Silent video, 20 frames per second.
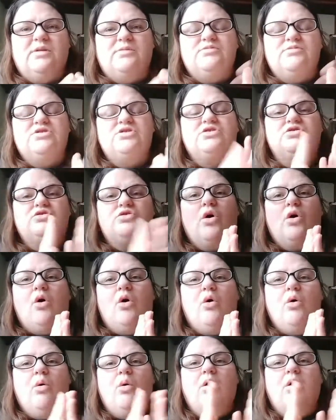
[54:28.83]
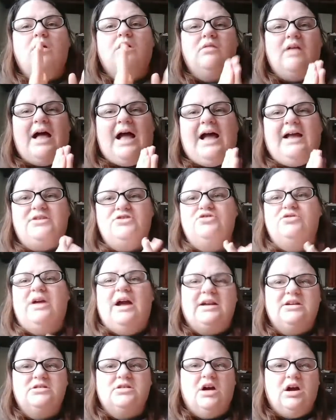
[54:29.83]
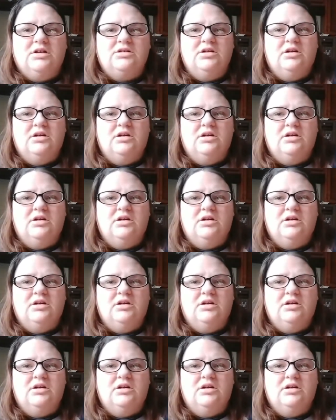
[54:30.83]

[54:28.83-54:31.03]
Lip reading: I'm so glad you got to talk